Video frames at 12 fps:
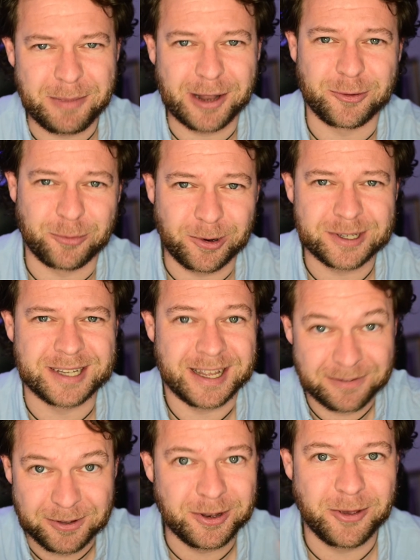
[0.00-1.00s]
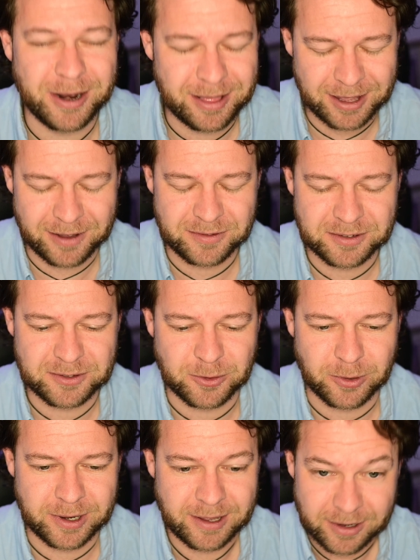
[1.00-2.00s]
Mandelbrot set if you know anything of the
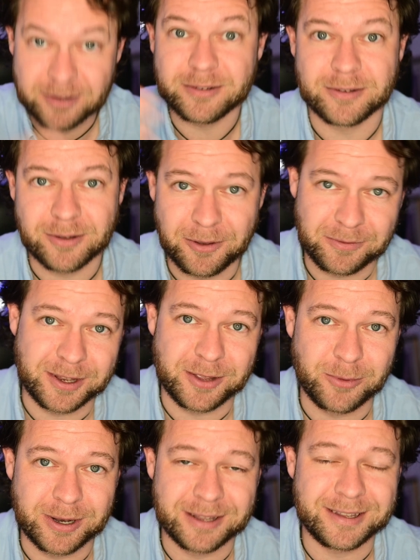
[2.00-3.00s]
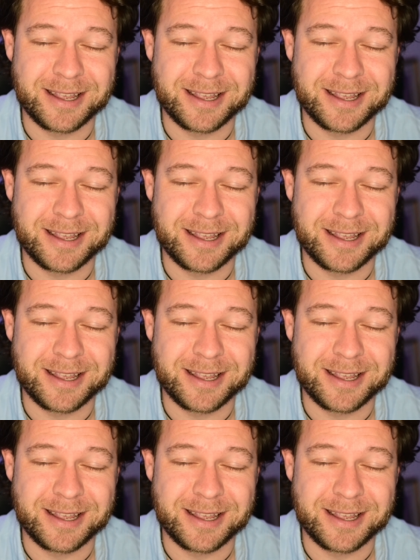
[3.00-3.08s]
story, and hopefully you will,